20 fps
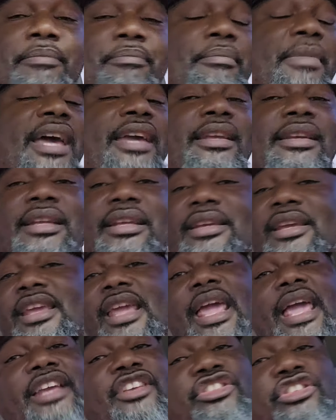Mainly, he
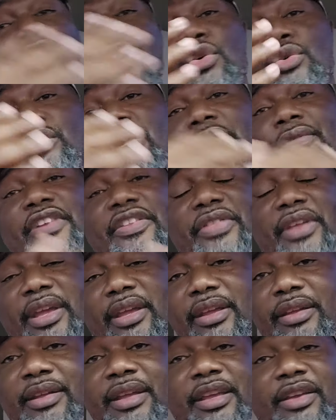ain't showed everything.